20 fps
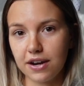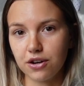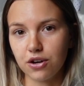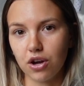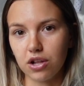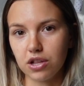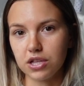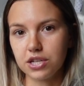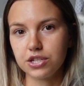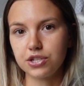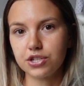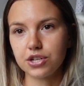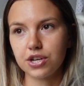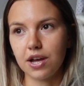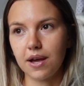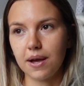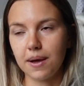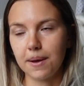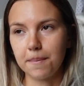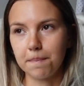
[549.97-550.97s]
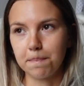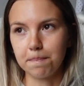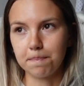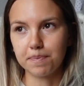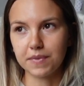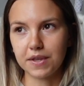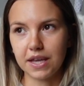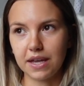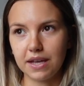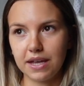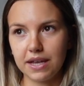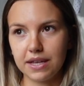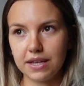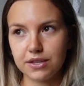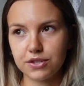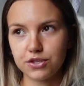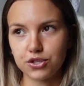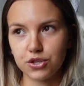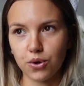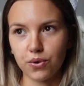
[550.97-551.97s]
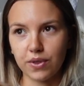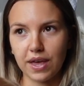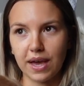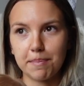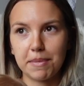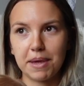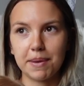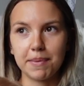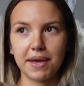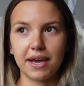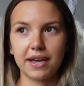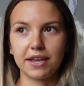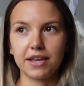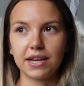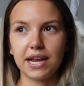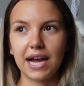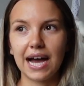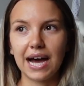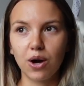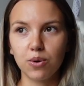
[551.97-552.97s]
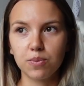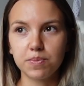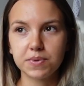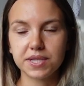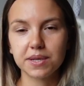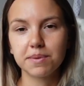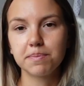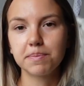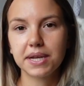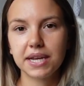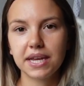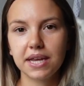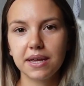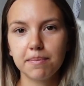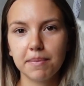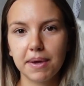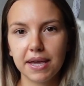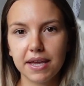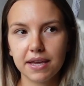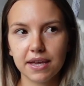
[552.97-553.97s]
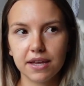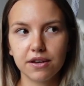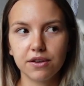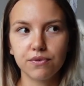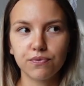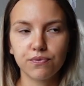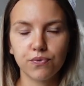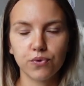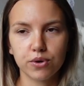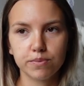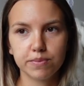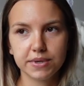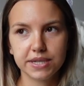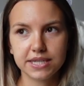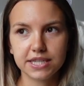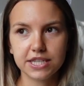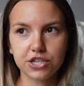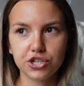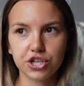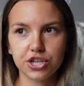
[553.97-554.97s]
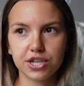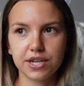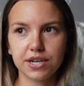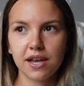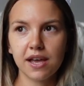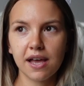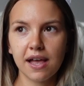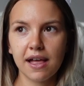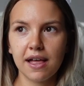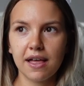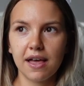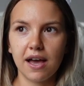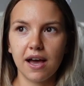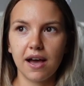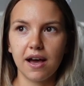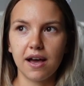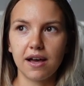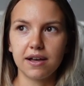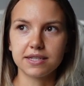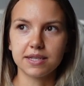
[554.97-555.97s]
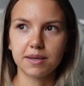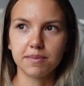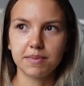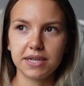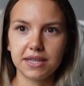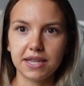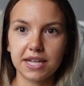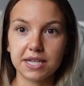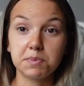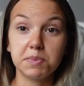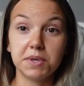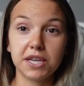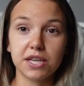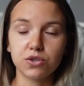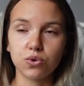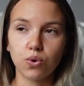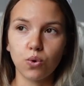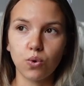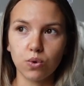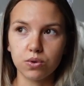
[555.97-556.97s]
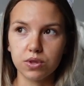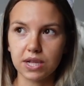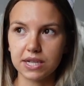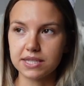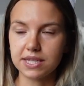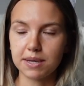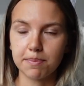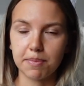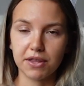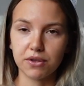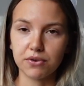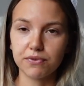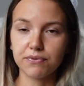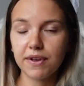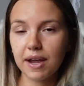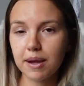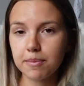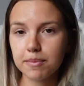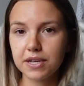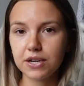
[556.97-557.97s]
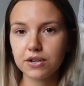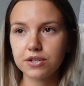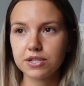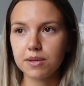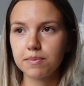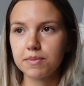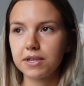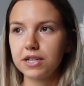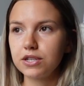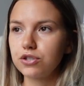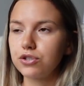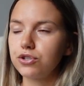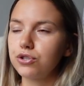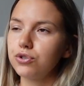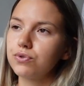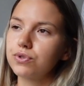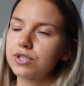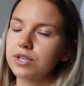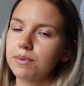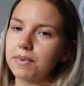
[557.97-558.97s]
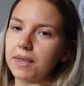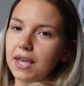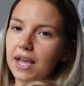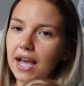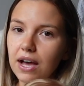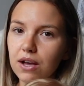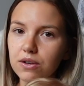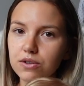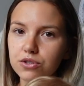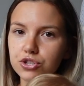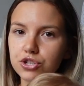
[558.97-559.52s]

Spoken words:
knowledge so that maybe I could help somebody make an informed decision, somebody that's being told, let's say by their family or something, to do something else,